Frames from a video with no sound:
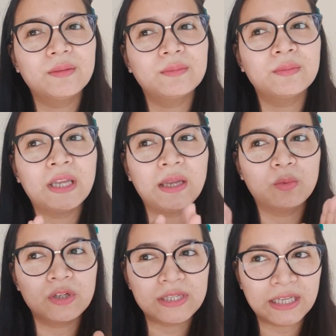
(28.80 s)
It
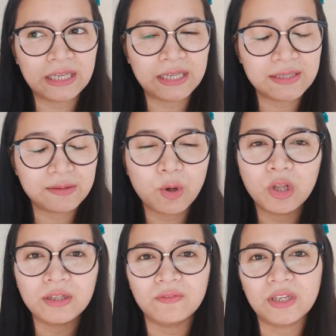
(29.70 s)
was in a
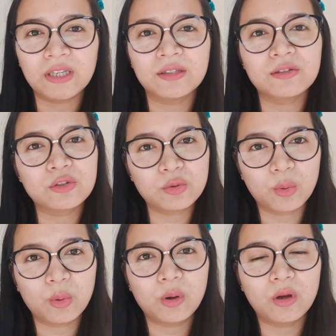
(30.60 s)
small convenience
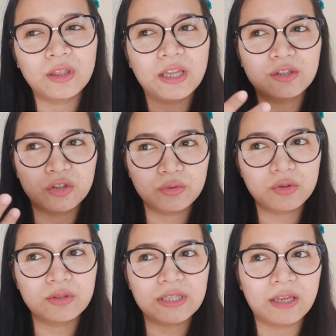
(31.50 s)
store that used
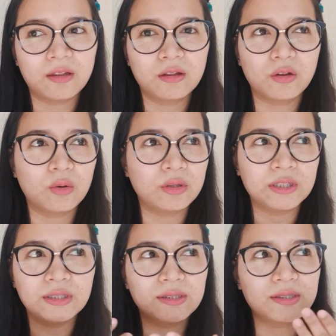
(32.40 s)
to sell all
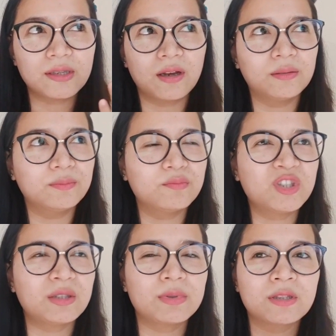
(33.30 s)
these
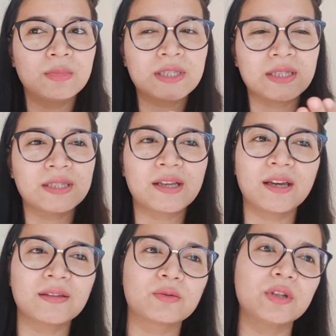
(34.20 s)
chips, biscuits,
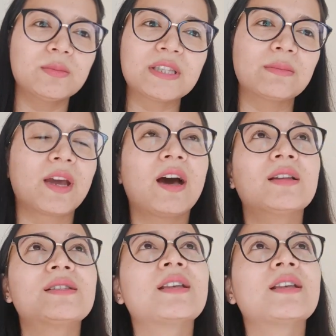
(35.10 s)
ice cream, SIM cards,